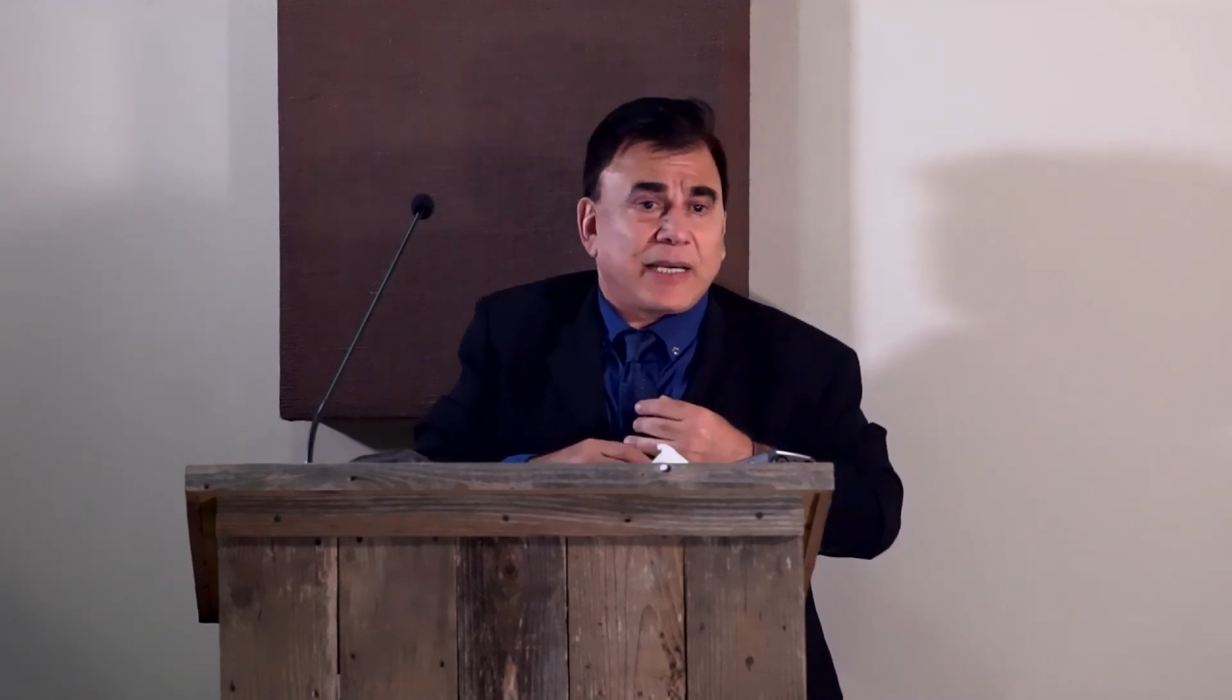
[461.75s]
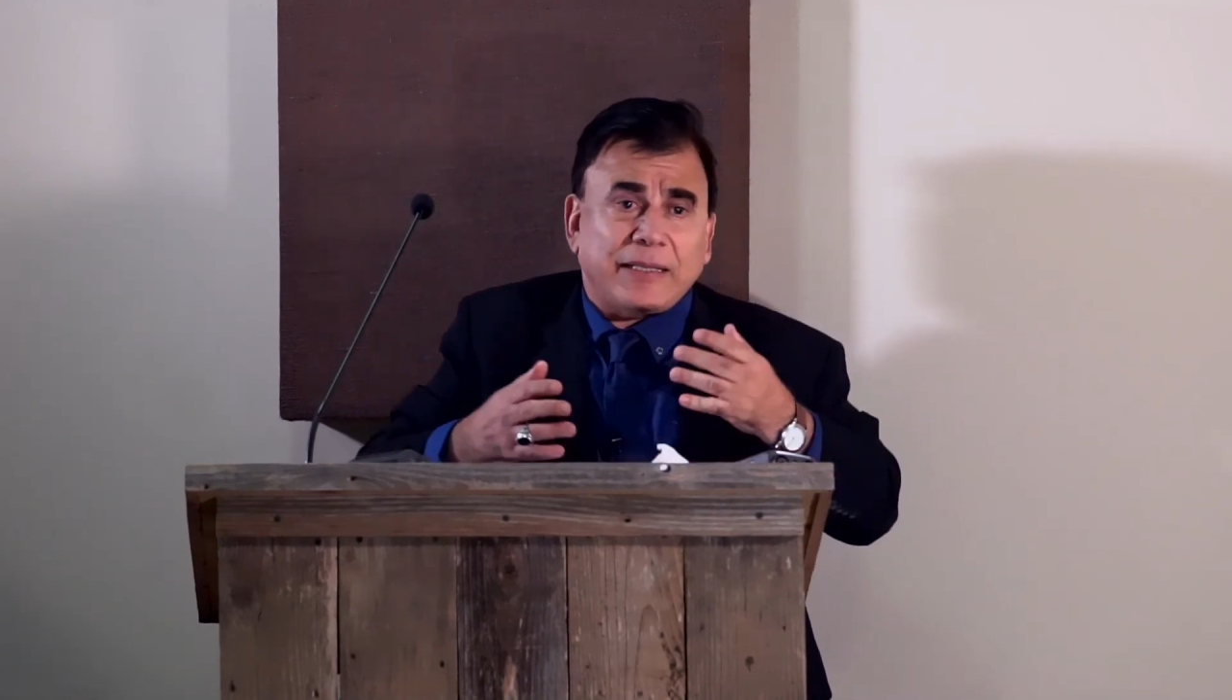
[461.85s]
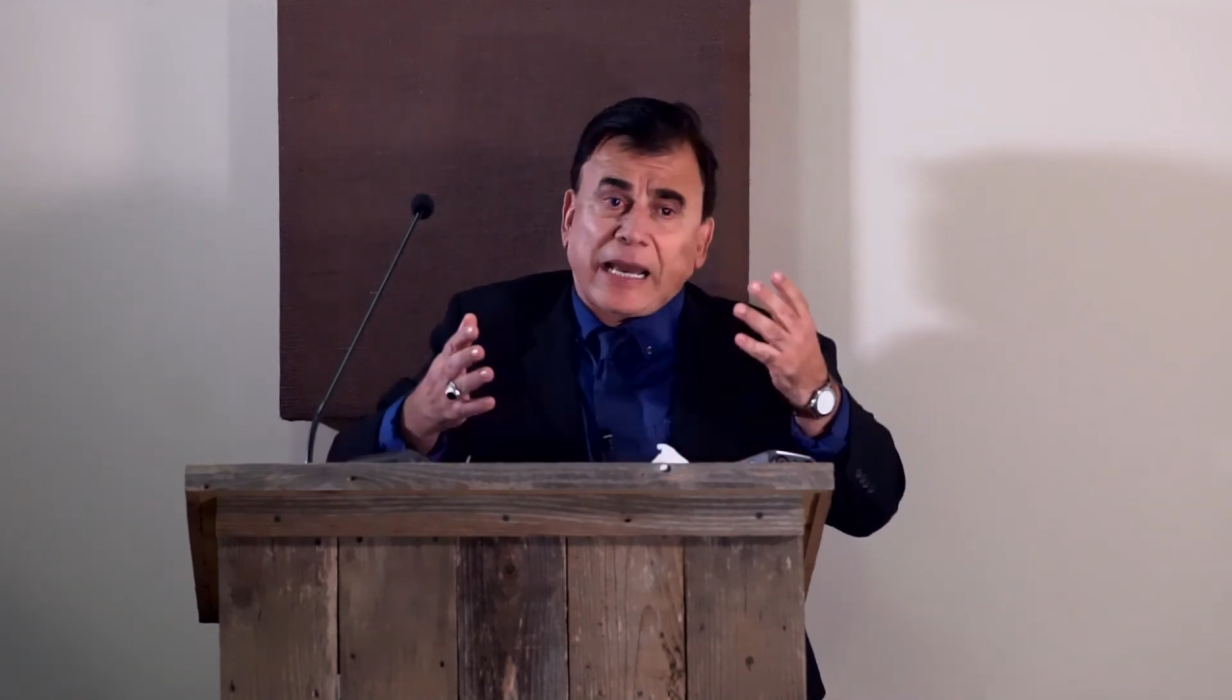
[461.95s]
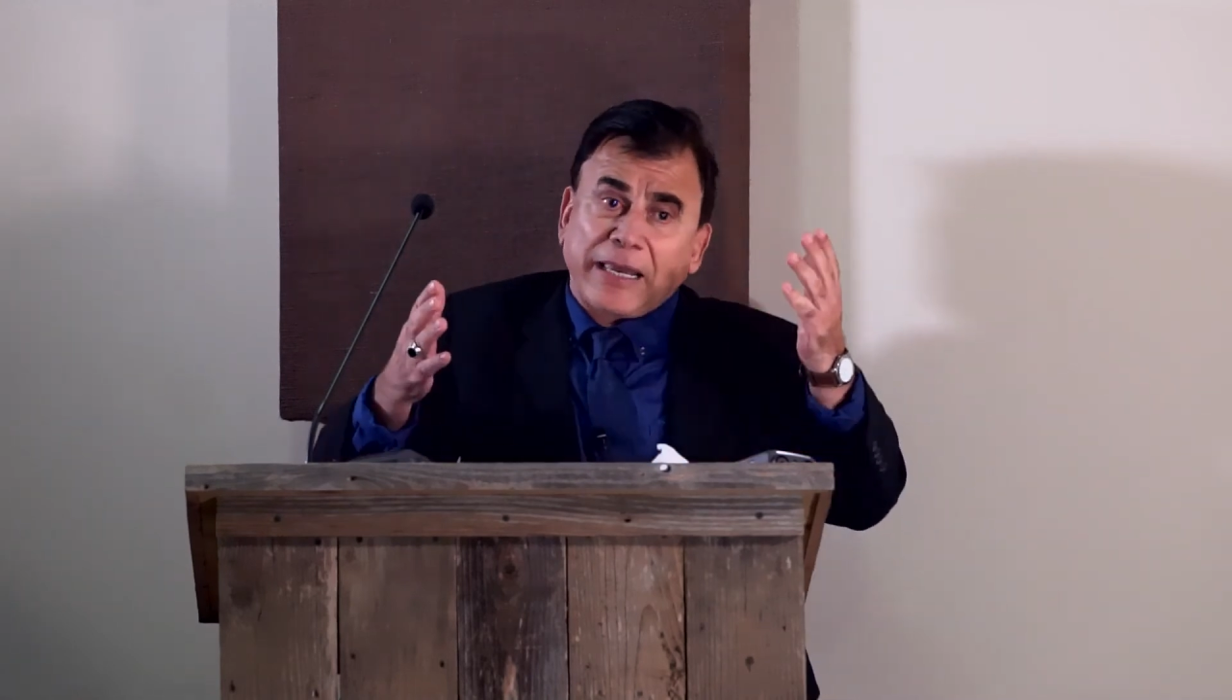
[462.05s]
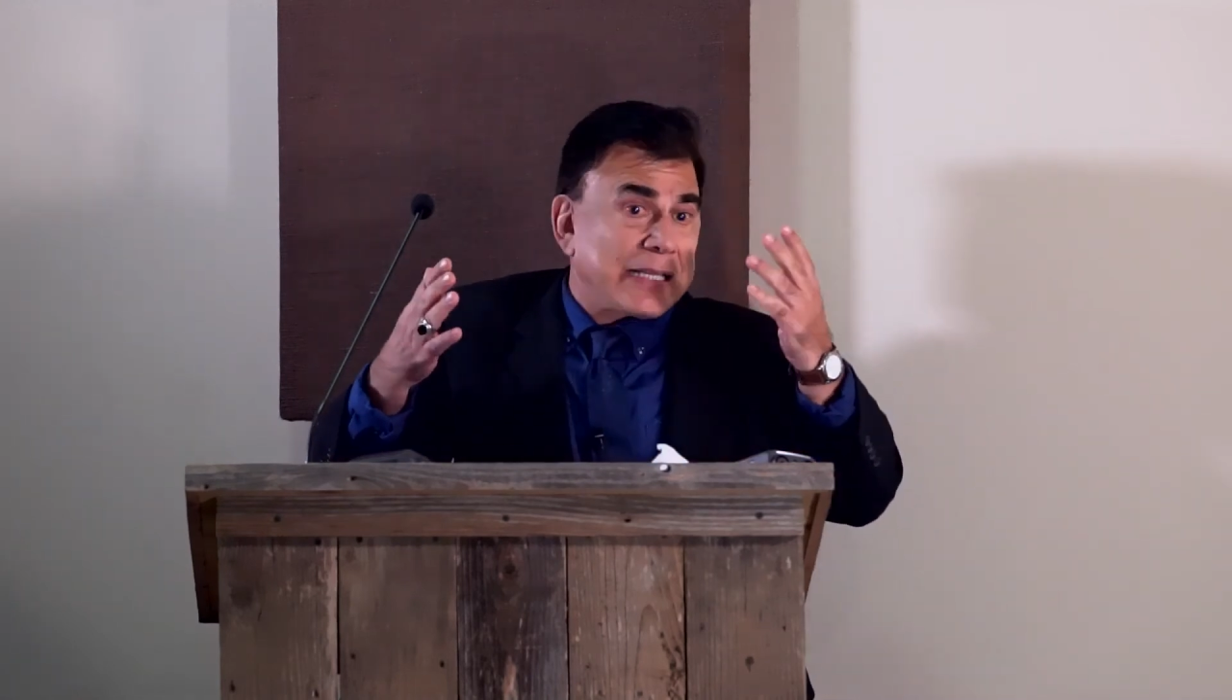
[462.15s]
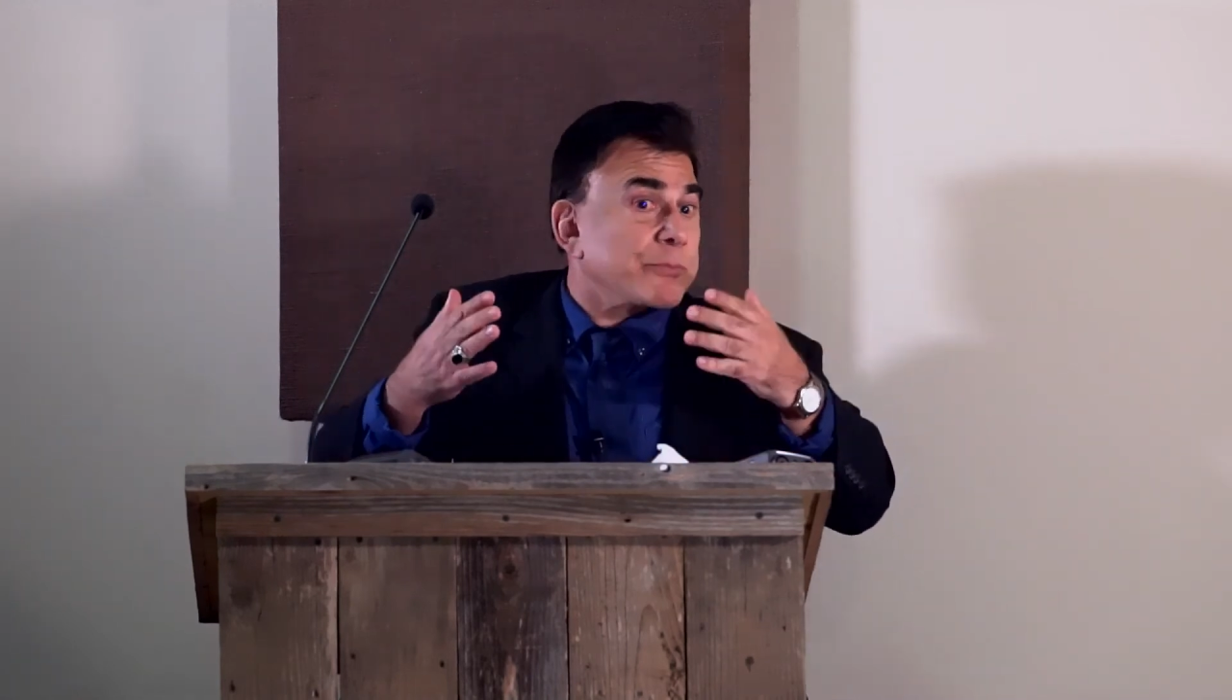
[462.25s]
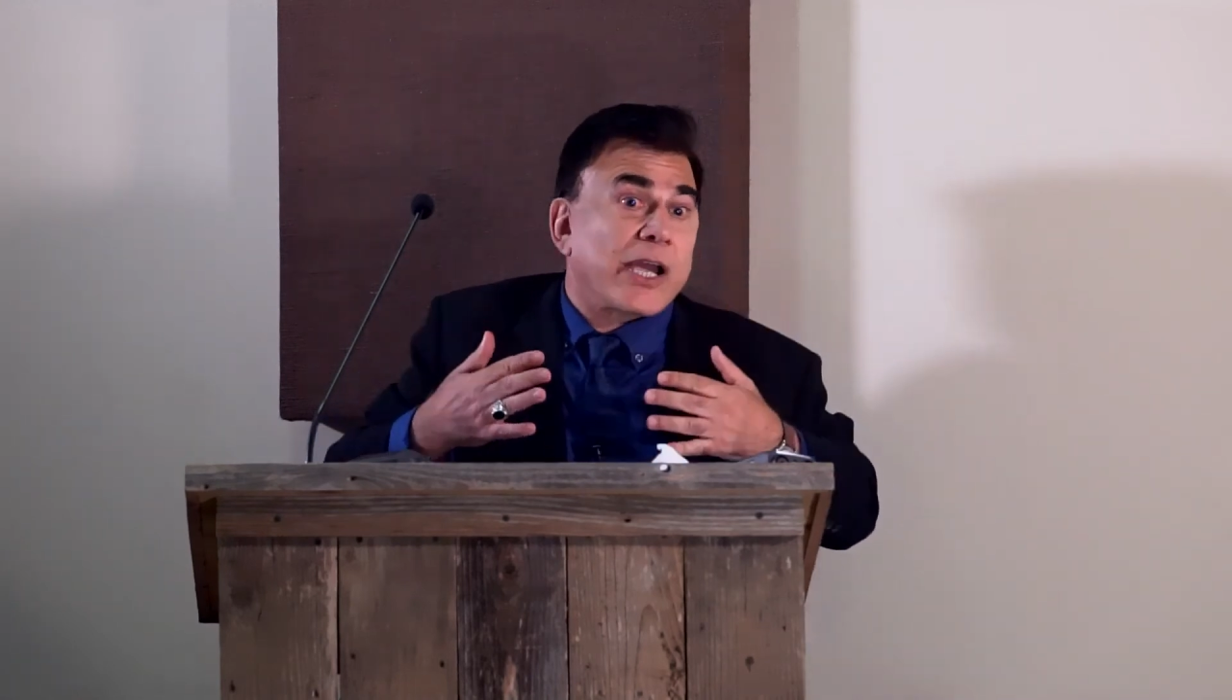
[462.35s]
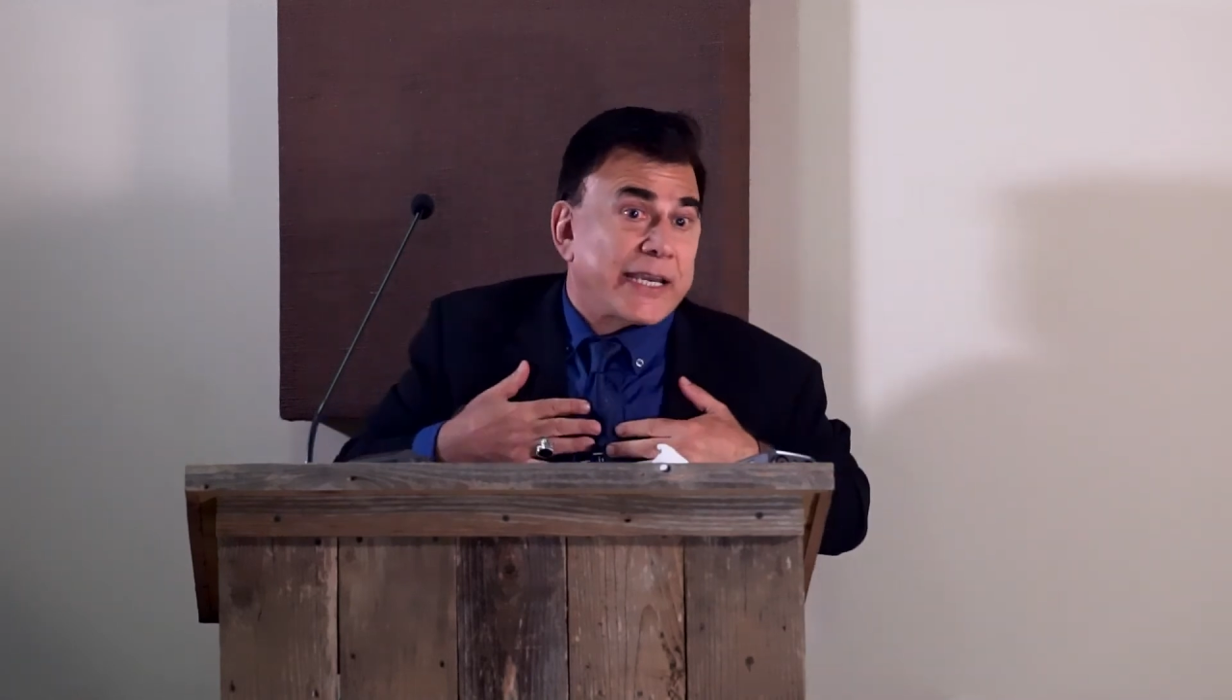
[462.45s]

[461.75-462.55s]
That's my